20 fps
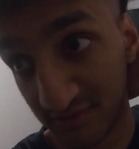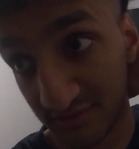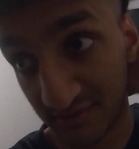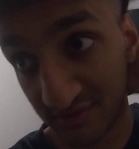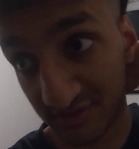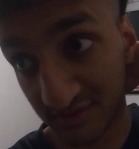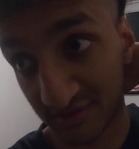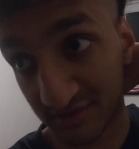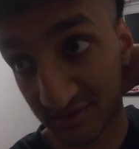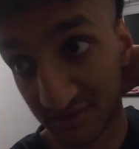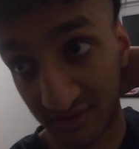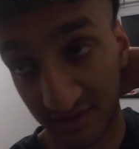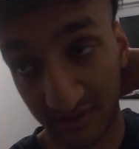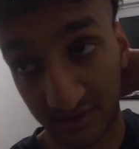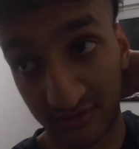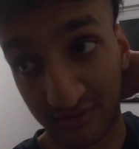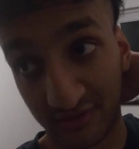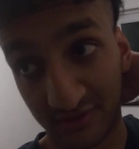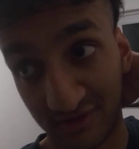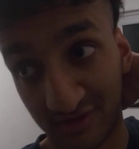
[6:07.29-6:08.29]
Because it can
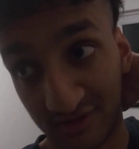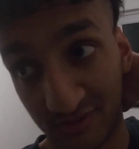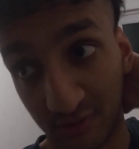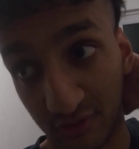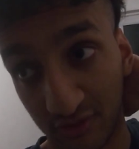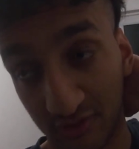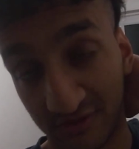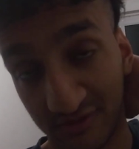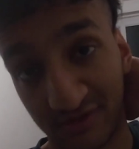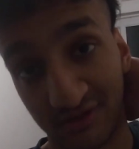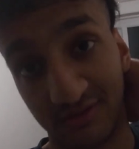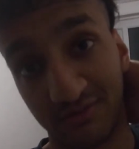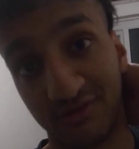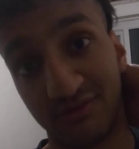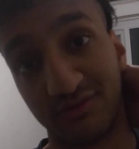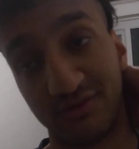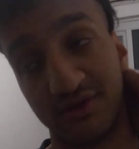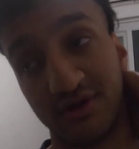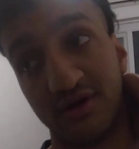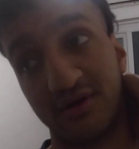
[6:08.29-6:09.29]
like crush smaller
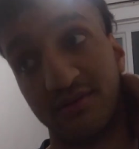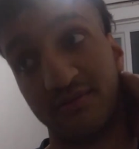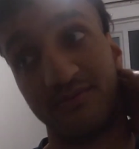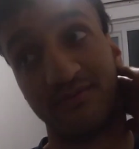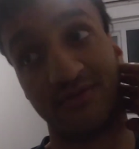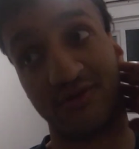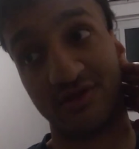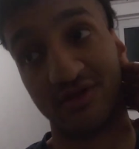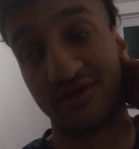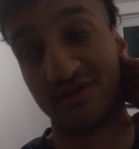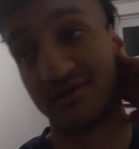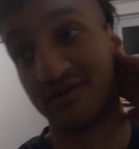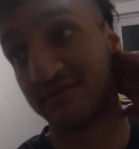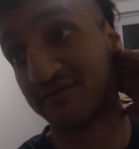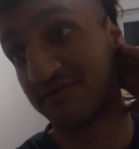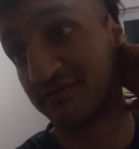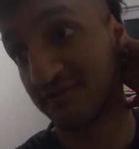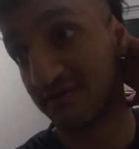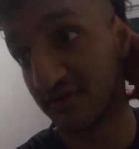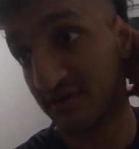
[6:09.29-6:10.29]
ships with that and
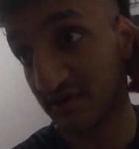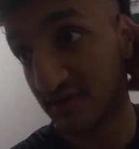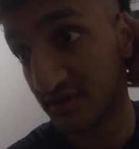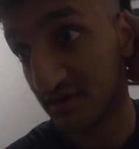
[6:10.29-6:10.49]
stuff.